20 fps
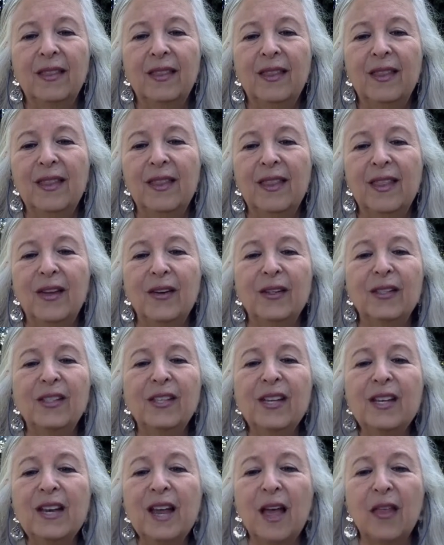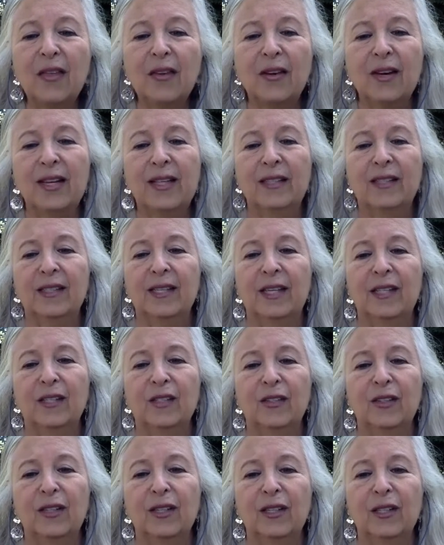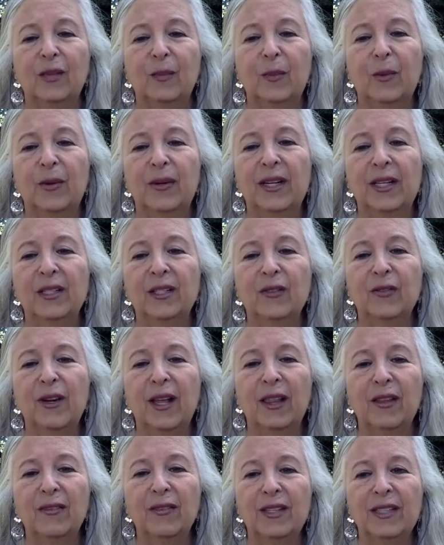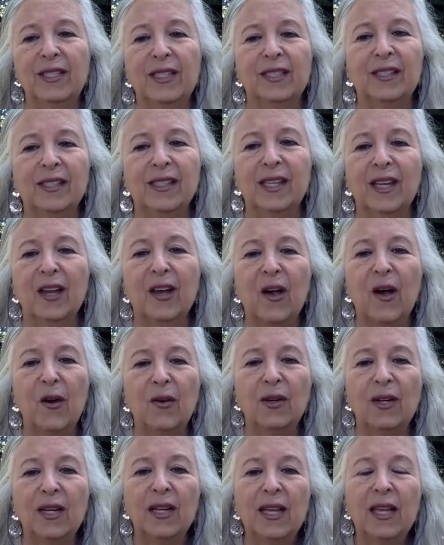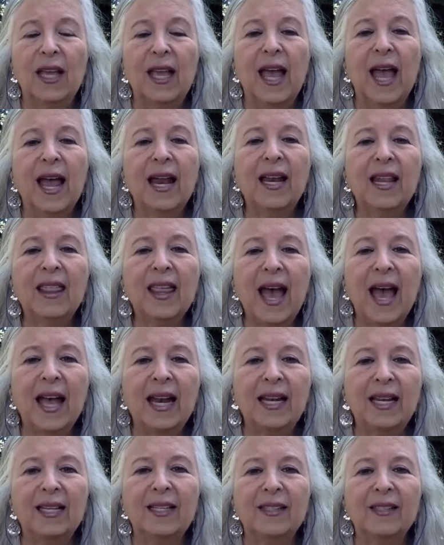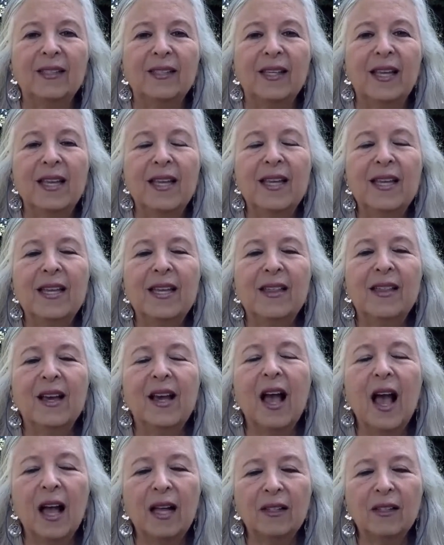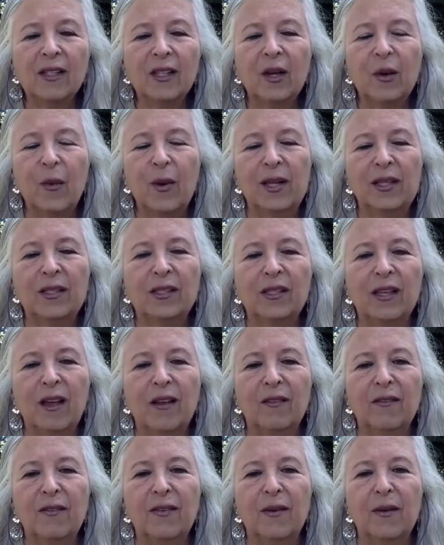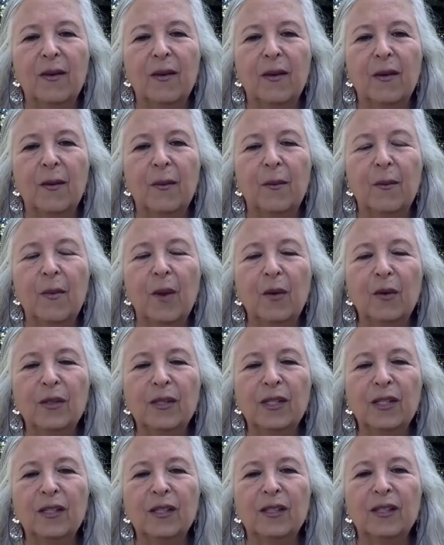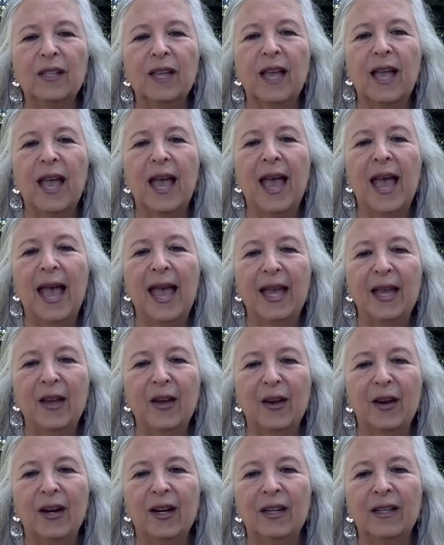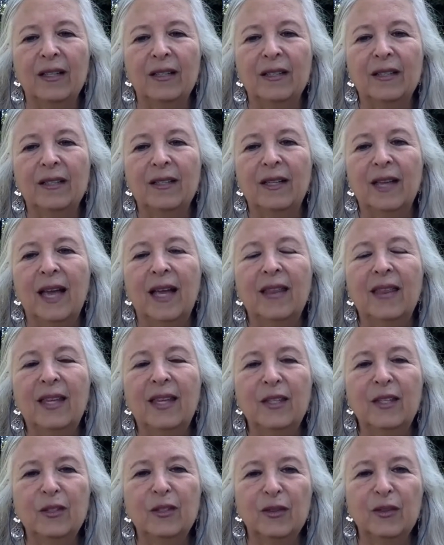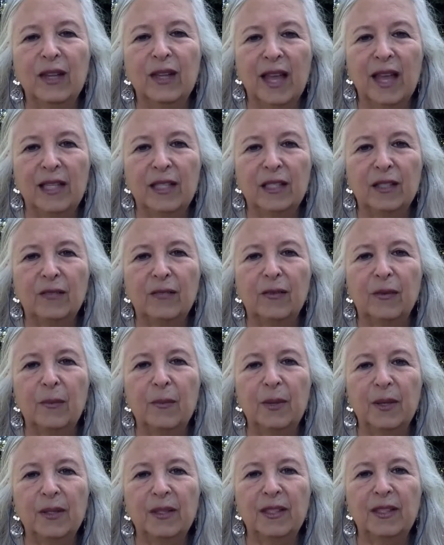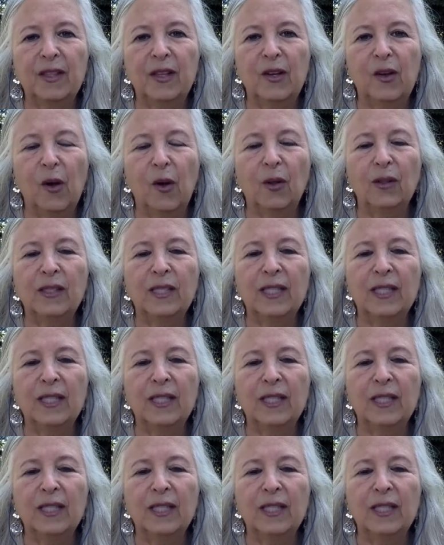There is another ancestral experience relevant to Selichot, and that is the consequence of Moses' anger at the Israelites for building the golden